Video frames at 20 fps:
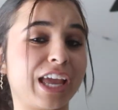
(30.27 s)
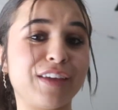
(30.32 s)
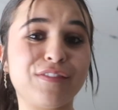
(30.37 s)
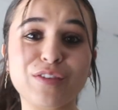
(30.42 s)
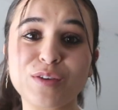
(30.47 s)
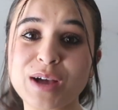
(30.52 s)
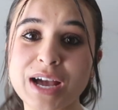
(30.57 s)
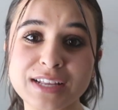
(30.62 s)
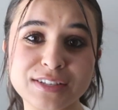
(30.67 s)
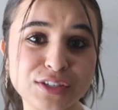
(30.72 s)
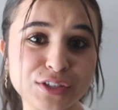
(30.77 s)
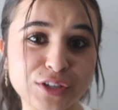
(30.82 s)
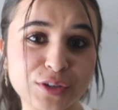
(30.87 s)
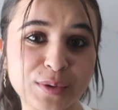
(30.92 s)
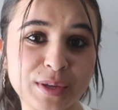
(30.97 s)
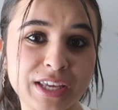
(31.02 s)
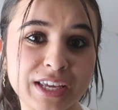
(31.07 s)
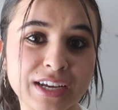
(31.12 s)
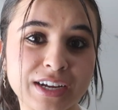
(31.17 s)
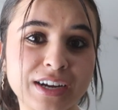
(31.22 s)
If you guys are
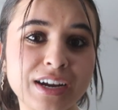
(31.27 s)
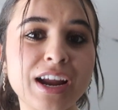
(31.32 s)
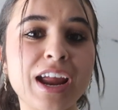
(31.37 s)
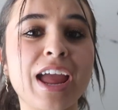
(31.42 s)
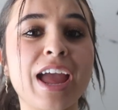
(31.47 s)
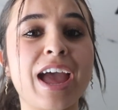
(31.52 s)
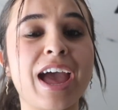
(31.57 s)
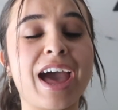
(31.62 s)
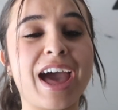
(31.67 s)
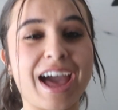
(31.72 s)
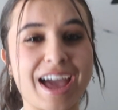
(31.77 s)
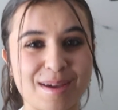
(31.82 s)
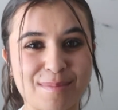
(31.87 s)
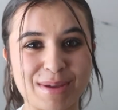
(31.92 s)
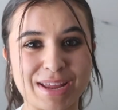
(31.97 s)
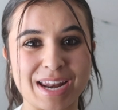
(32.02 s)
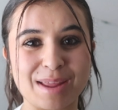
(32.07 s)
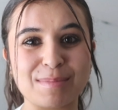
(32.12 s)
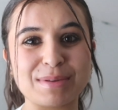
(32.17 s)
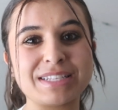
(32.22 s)
new here, hi,
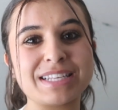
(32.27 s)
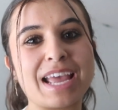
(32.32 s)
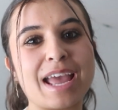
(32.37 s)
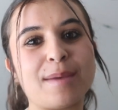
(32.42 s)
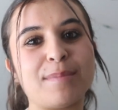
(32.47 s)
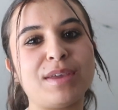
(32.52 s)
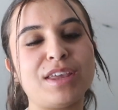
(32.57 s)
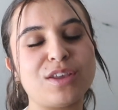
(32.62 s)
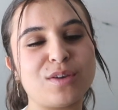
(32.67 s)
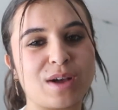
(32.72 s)
my name is Emmye.